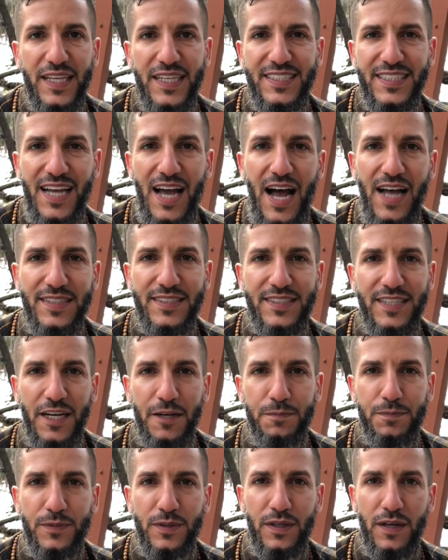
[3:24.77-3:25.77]
this
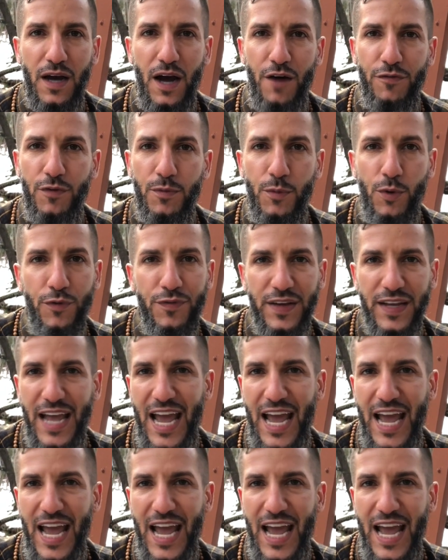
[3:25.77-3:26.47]
concept of removing